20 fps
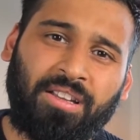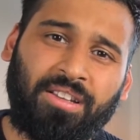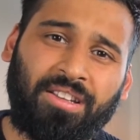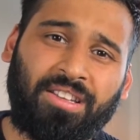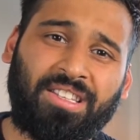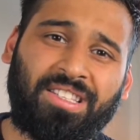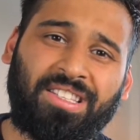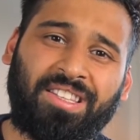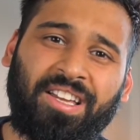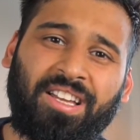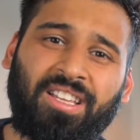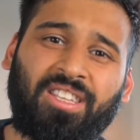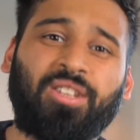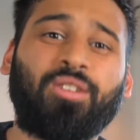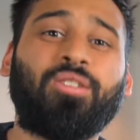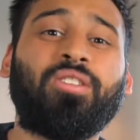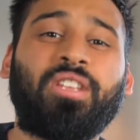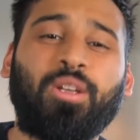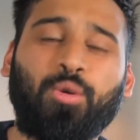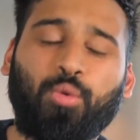is that
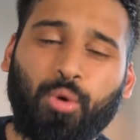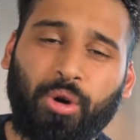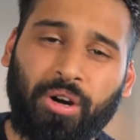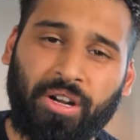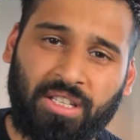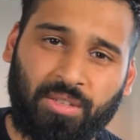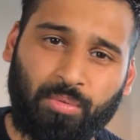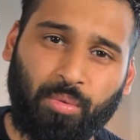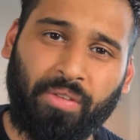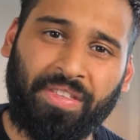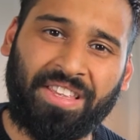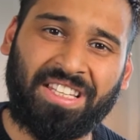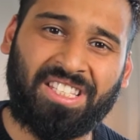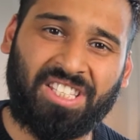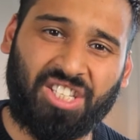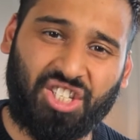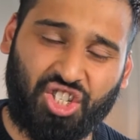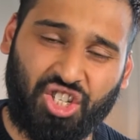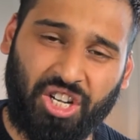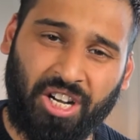Unity works with
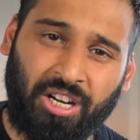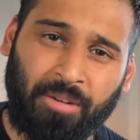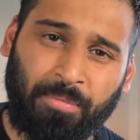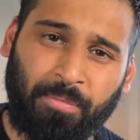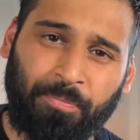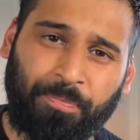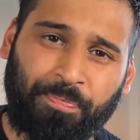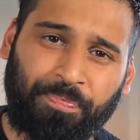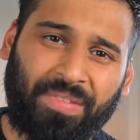C Sharp,